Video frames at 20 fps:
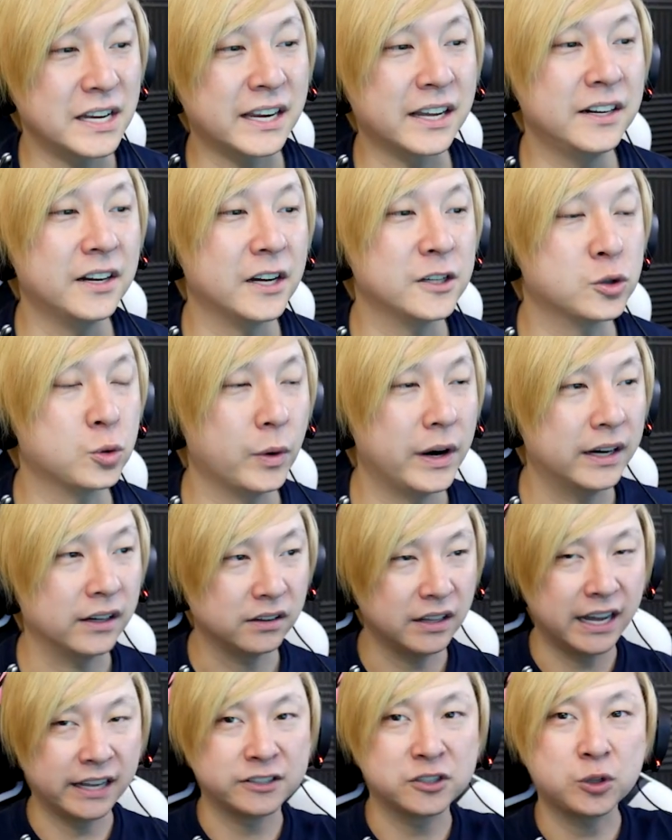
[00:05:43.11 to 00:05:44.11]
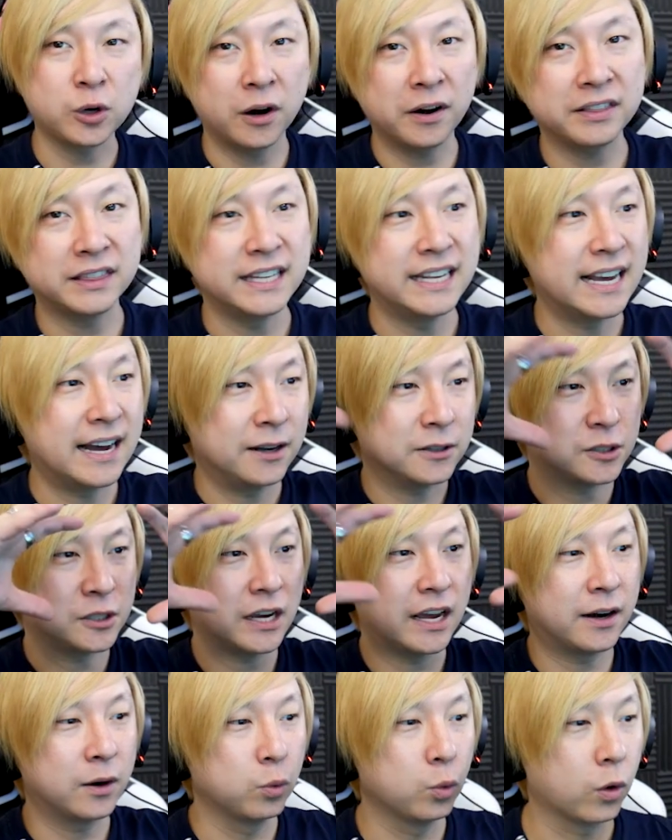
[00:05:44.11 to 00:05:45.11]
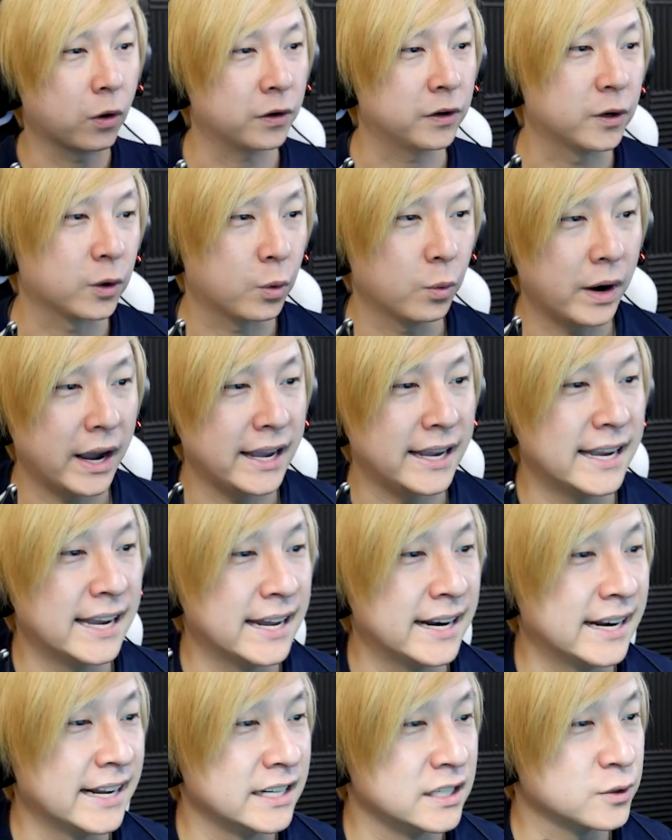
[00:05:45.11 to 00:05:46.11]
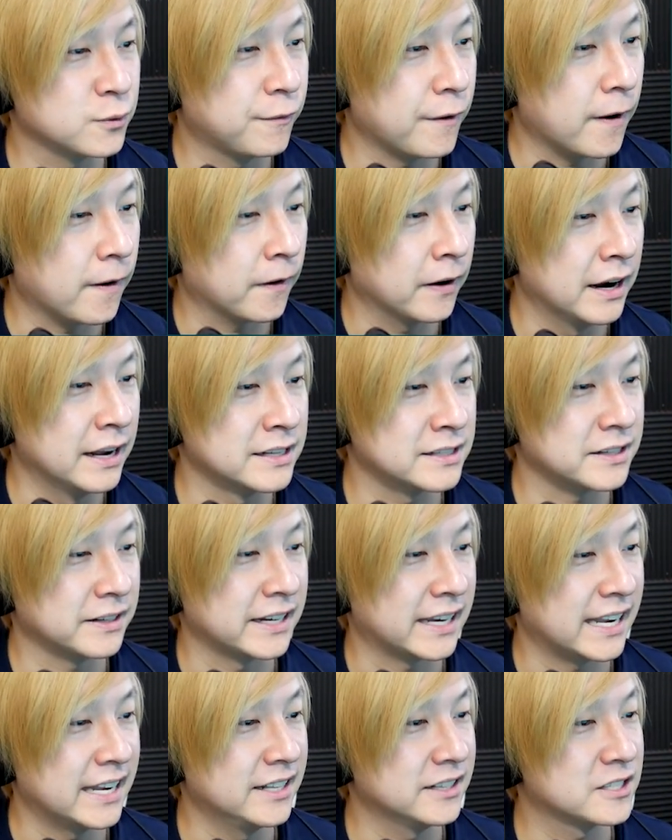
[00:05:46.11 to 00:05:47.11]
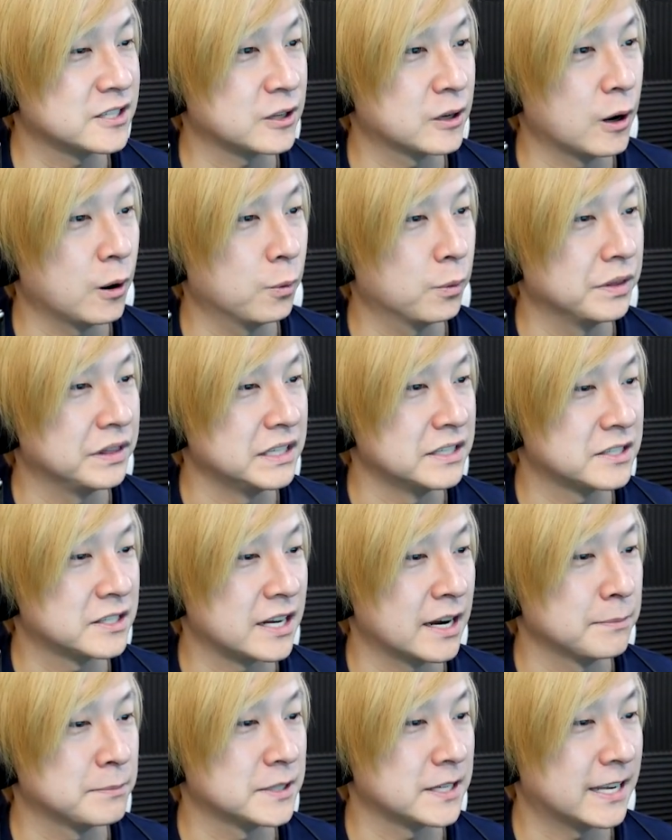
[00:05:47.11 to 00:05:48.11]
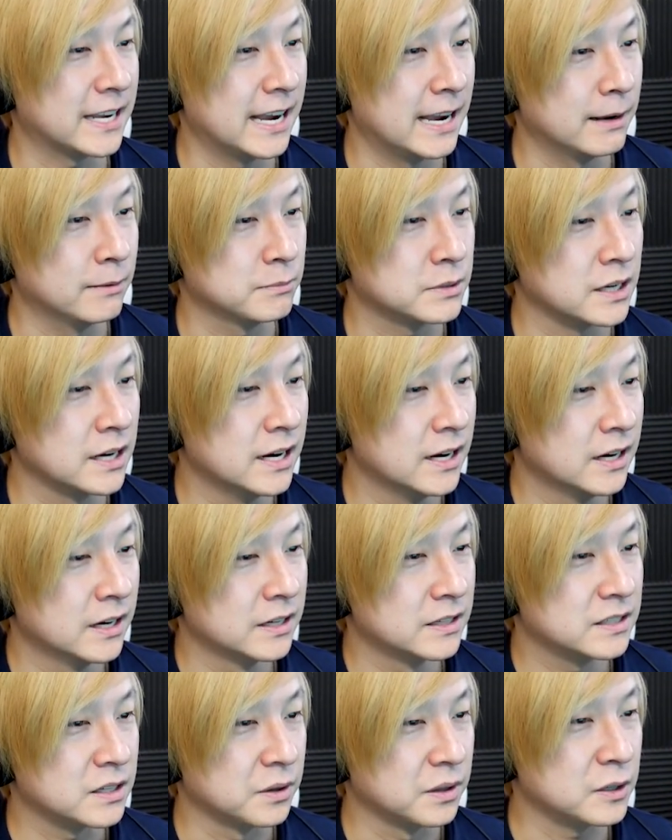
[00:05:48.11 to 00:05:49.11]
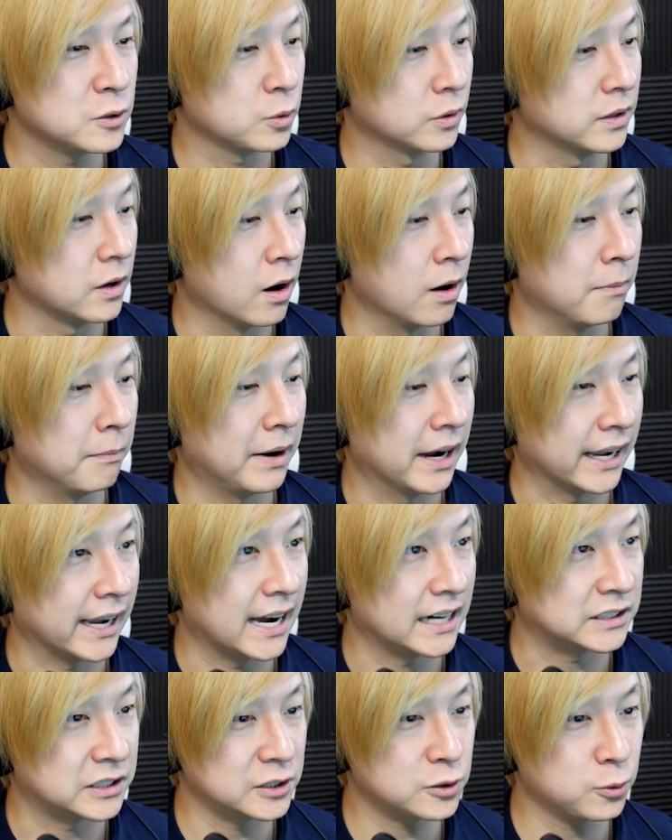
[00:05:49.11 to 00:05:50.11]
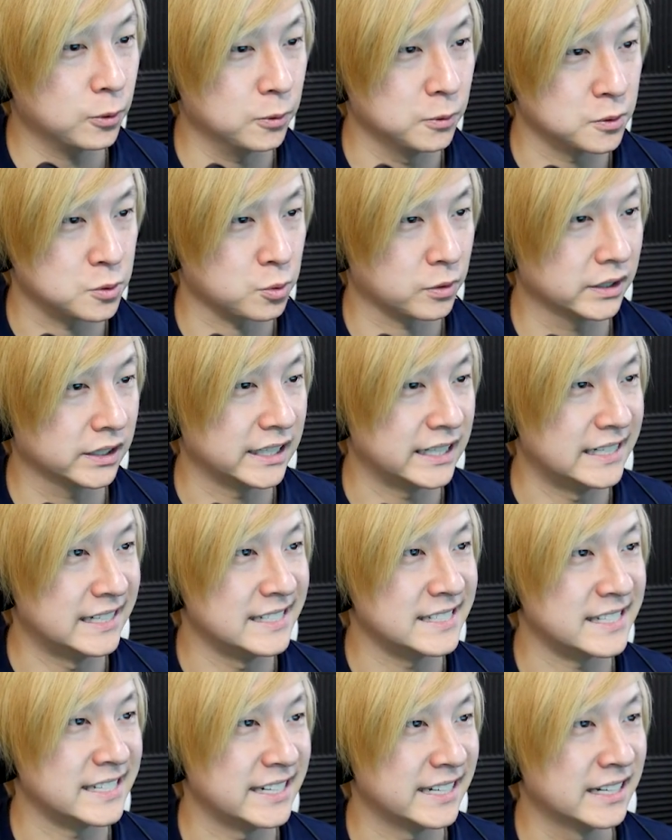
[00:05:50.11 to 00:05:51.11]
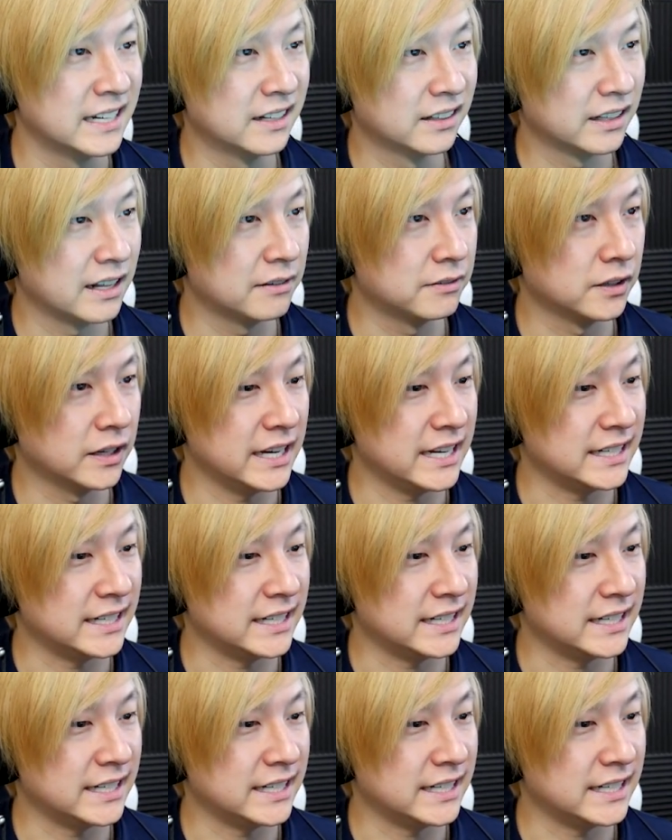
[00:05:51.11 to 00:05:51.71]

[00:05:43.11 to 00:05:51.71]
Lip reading: like a nice way to like start at the outside and work your way in as far as like hints go with these types of games. So this one, oh my gosh, this one was really easy. Level